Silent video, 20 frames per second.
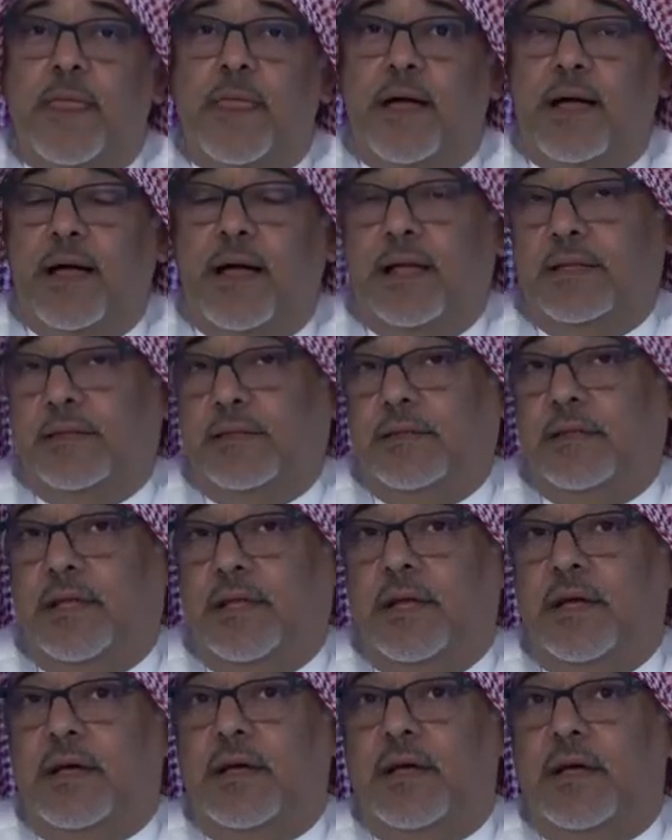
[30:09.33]
And
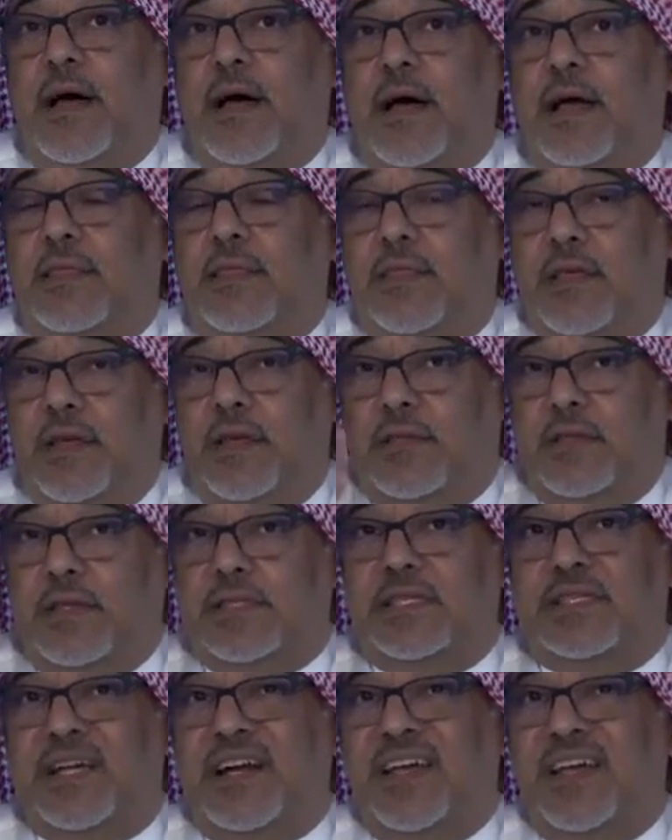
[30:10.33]
I think this
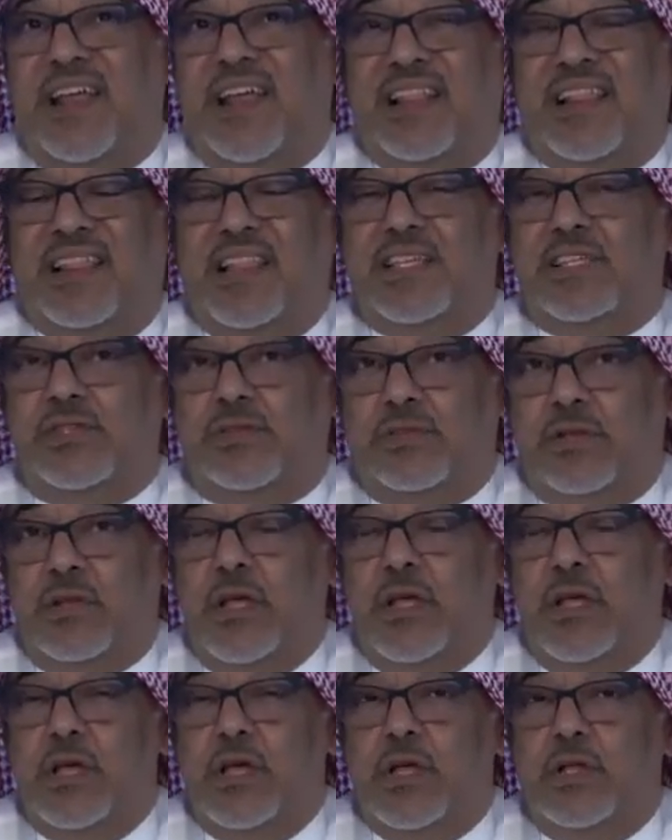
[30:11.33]
is a great lesson
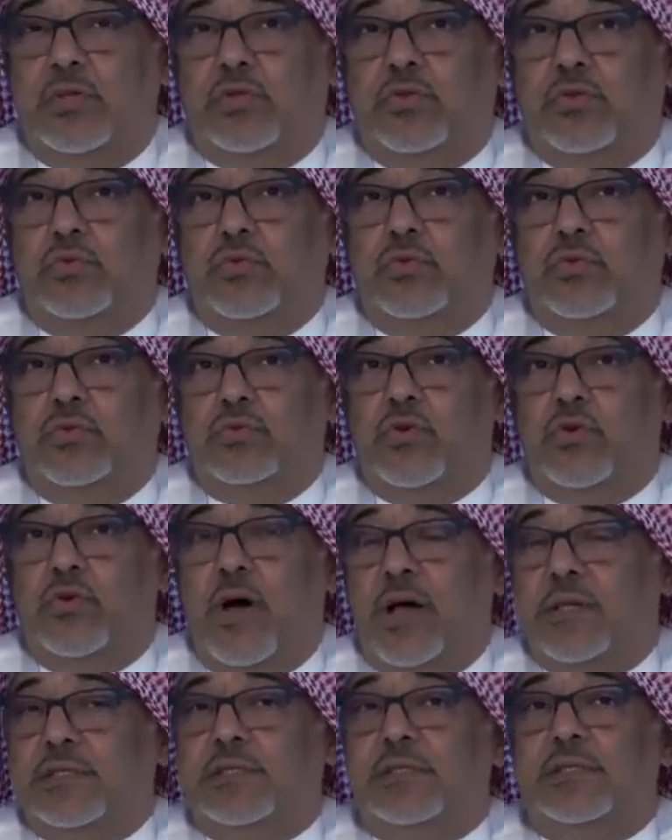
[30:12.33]
to
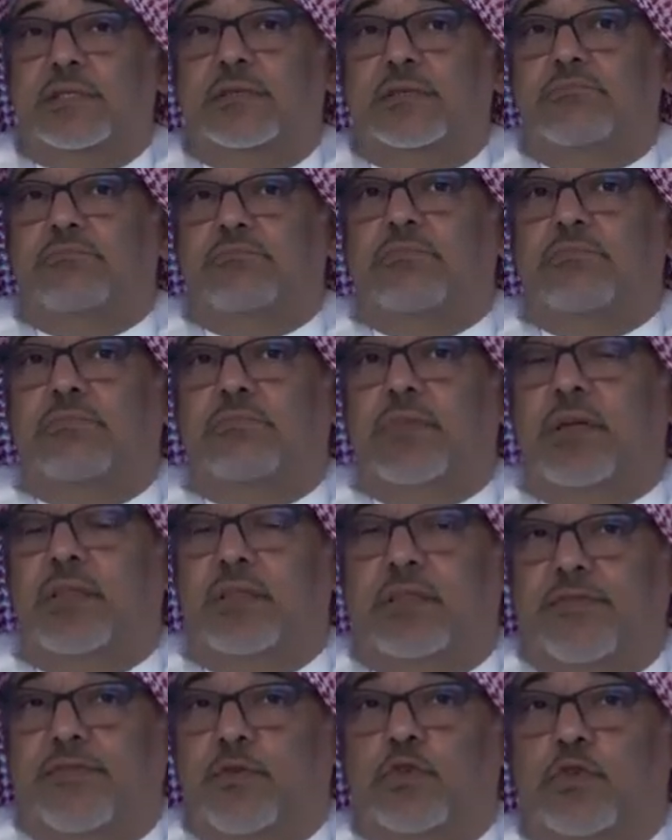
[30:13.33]
us in
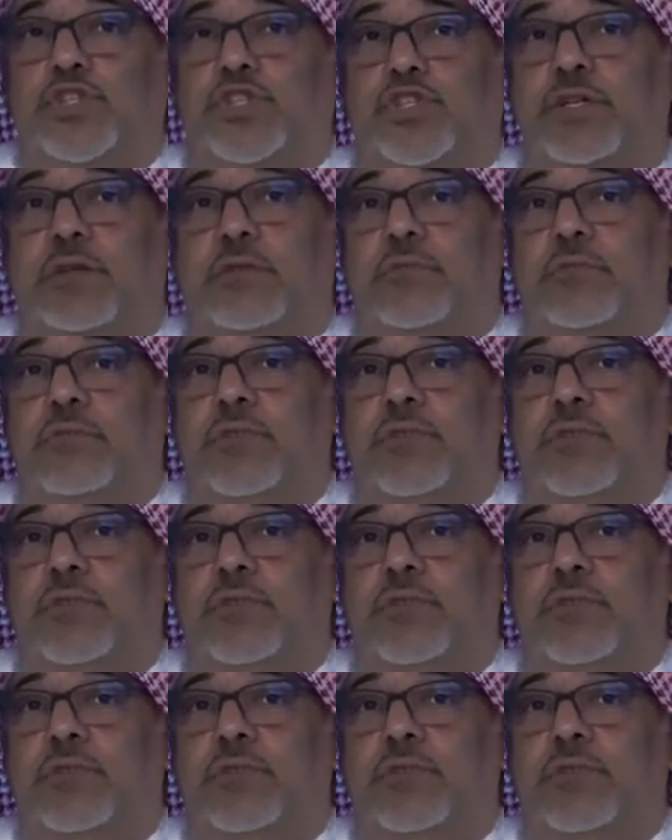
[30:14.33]
the future.